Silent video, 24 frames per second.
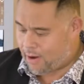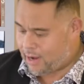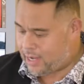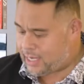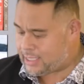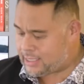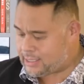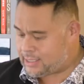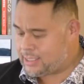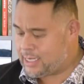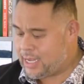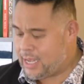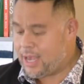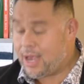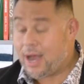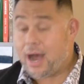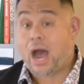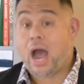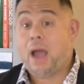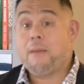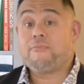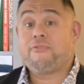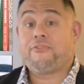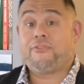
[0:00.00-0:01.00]
rice.
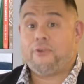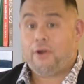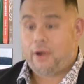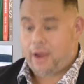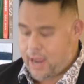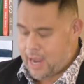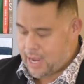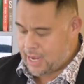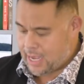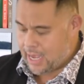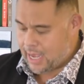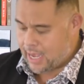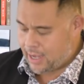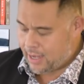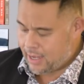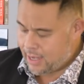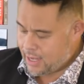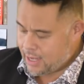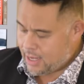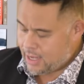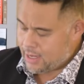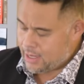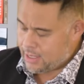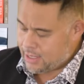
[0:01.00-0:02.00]
I'm frying it.
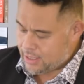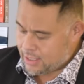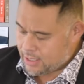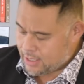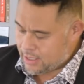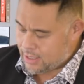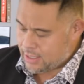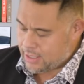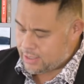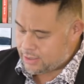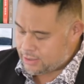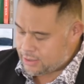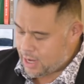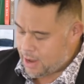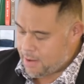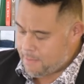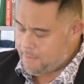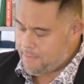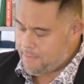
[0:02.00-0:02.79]
So